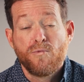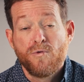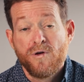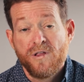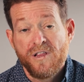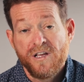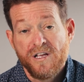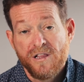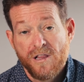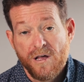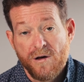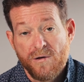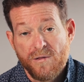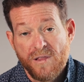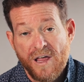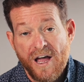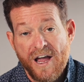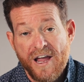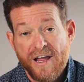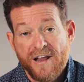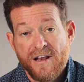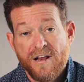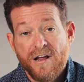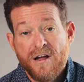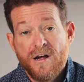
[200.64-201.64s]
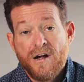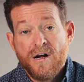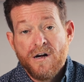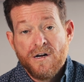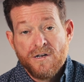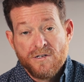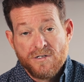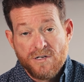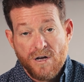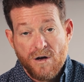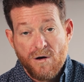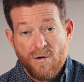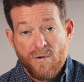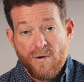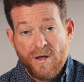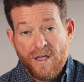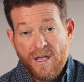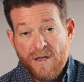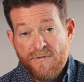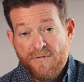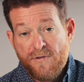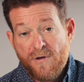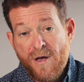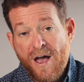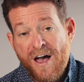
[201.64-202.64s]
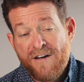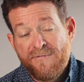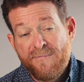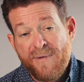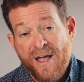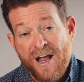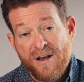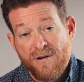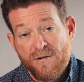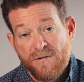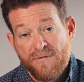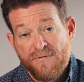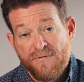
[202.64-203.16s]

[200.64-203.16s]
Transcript: really low light. So if you have manual